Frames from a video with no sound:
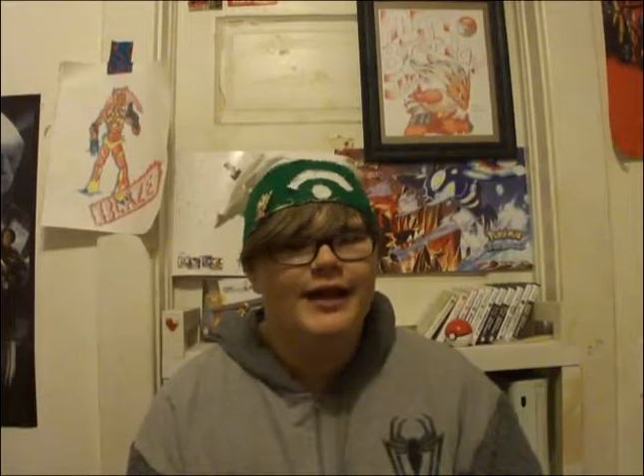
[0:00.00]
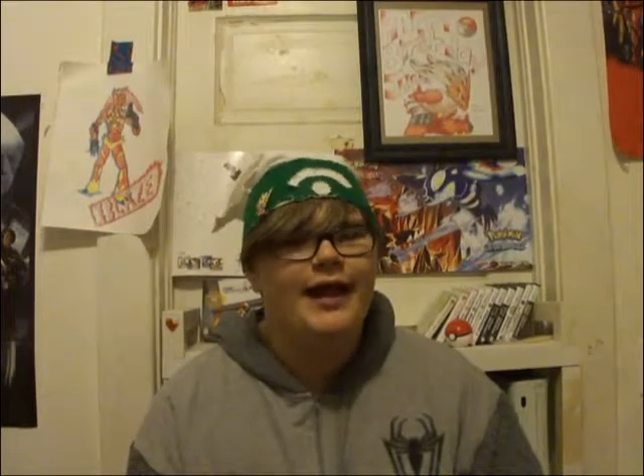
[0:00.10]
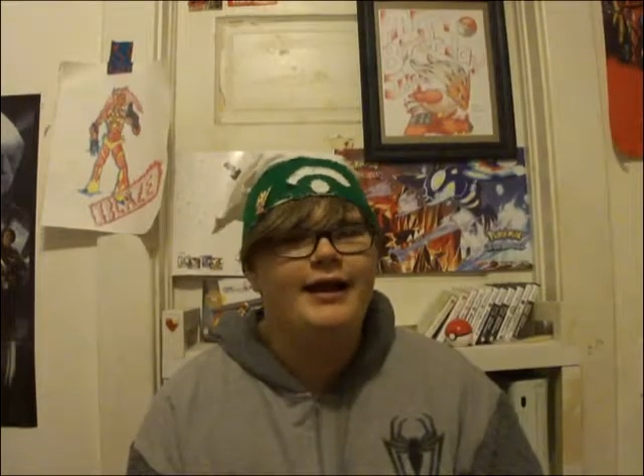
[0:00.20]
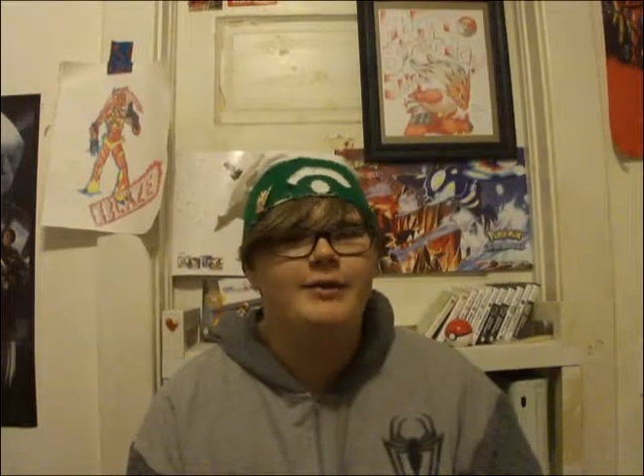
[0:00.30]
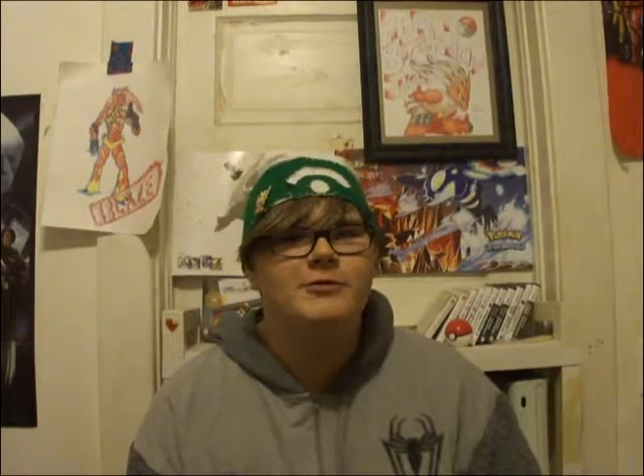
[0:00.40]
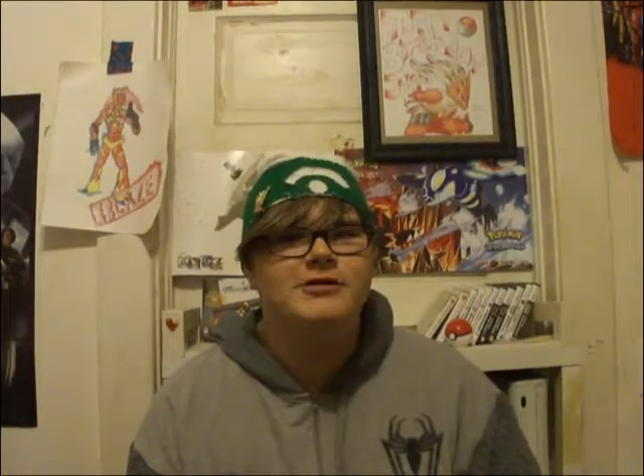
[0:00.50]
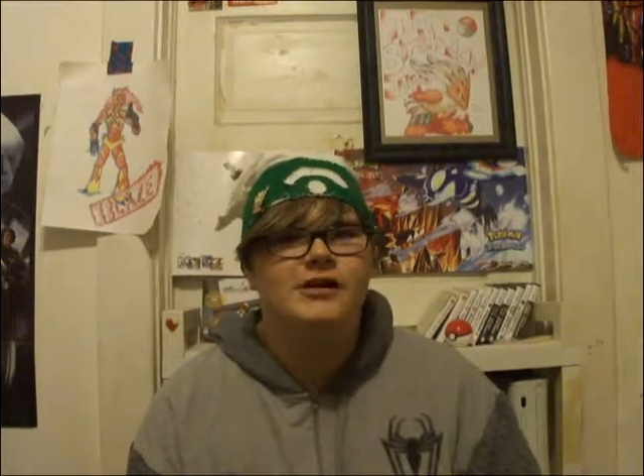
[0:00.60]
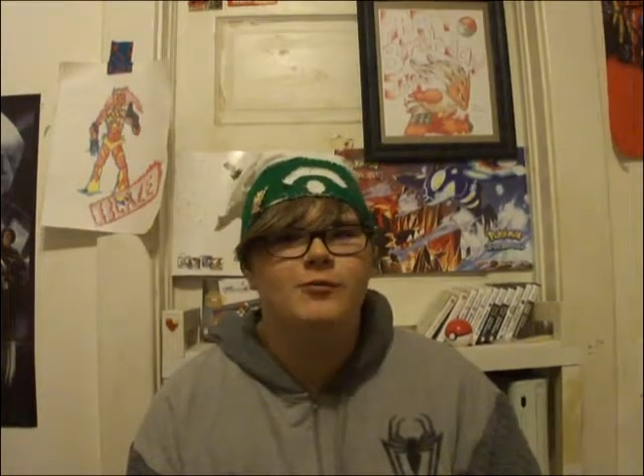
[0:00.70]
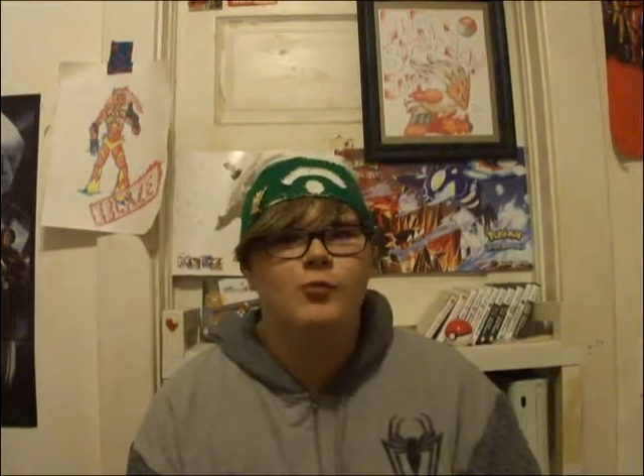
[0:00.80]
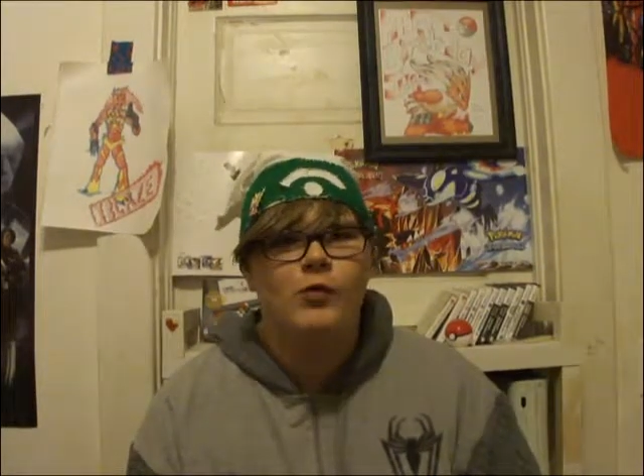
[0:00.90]
and he was
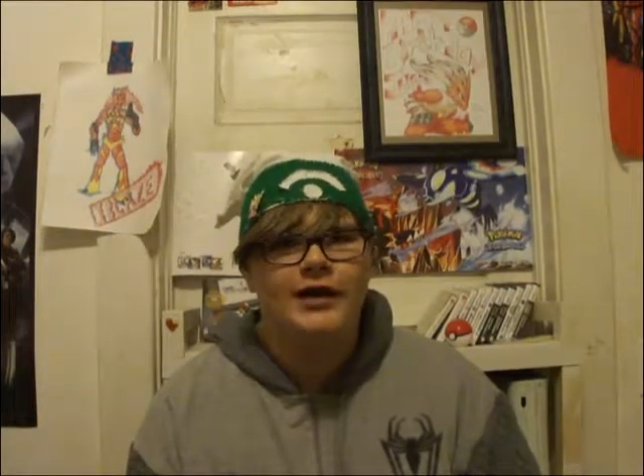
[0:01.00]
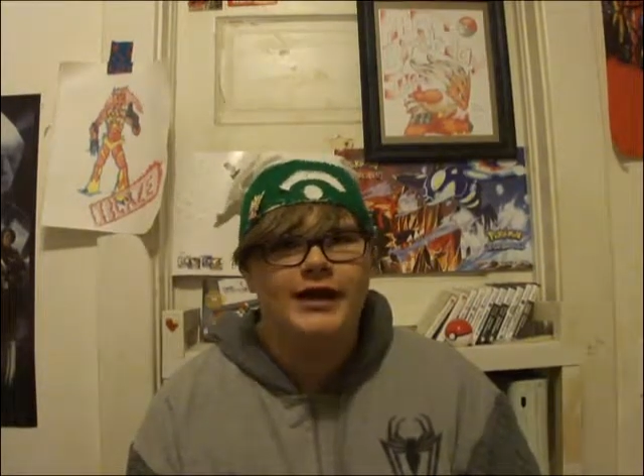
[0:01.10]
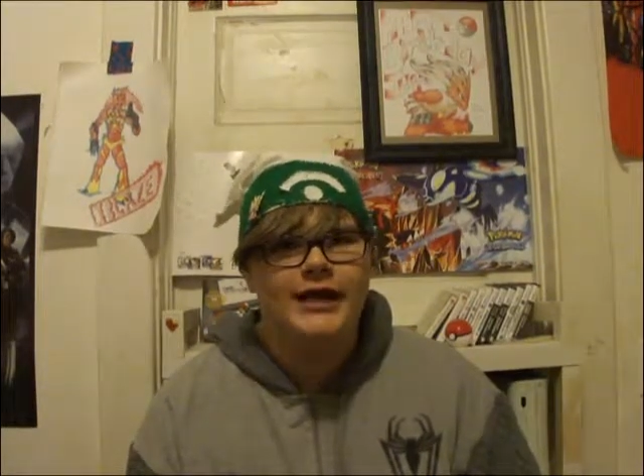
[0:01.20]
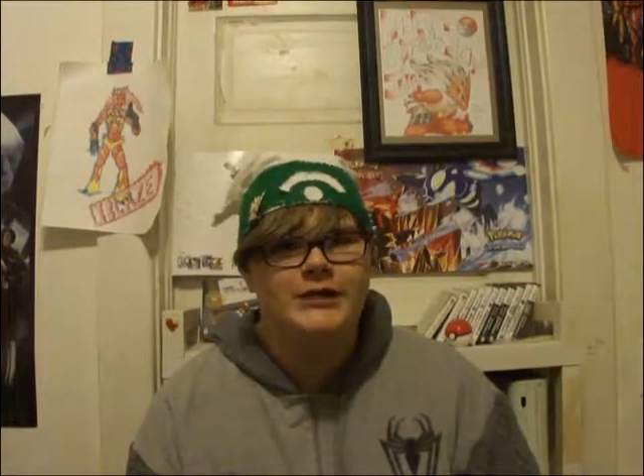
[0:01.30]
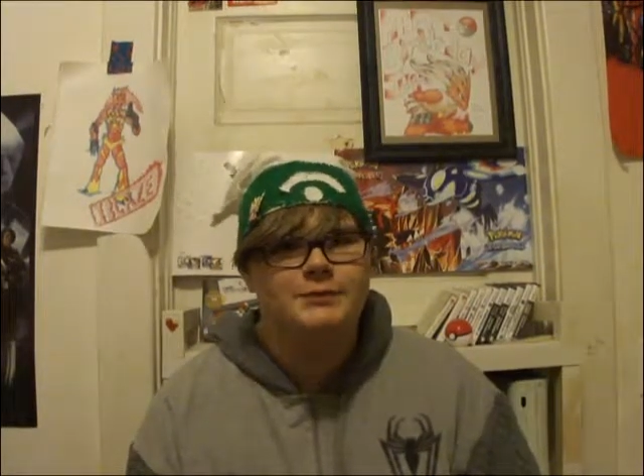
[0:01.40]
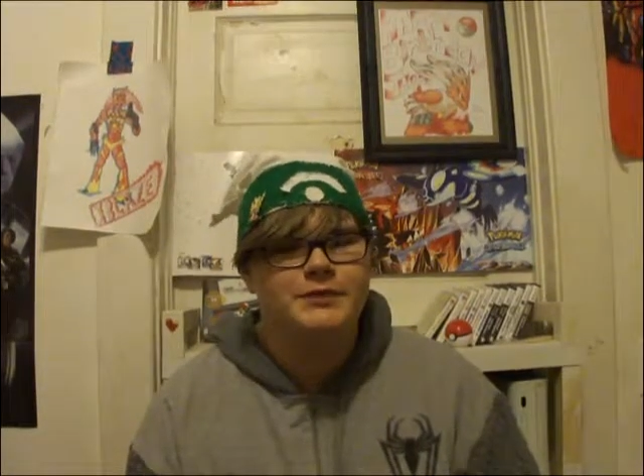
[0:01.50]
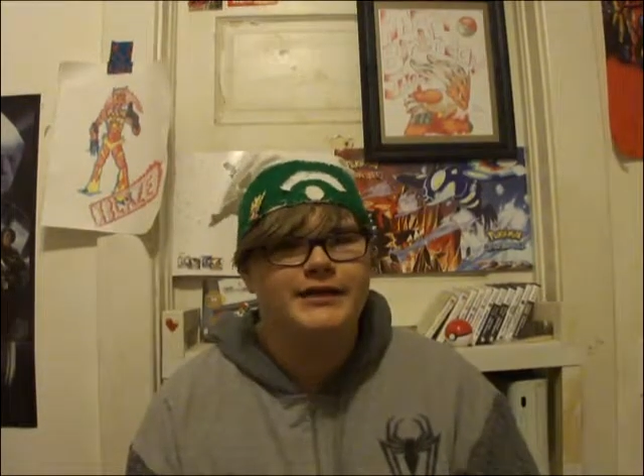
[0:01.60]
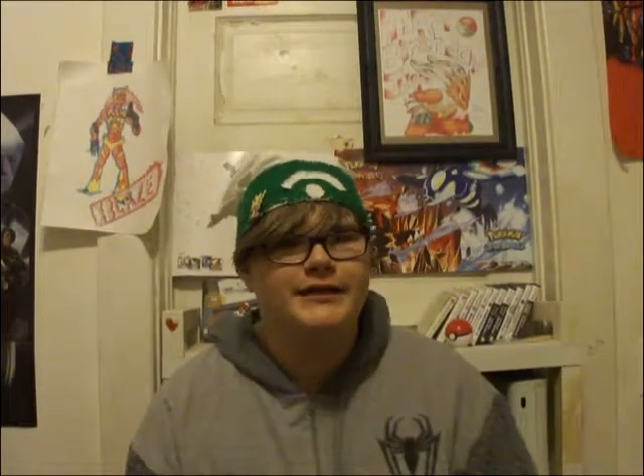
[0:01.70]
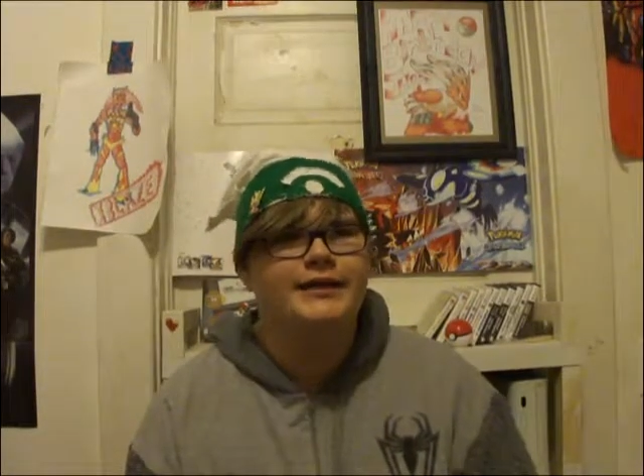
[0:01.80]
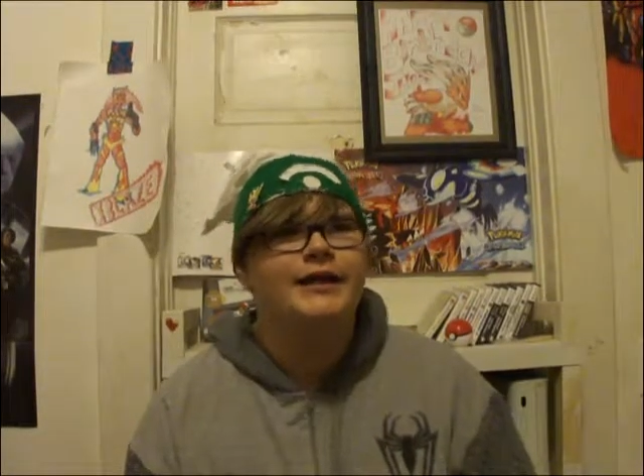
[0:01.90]
on 1 HP.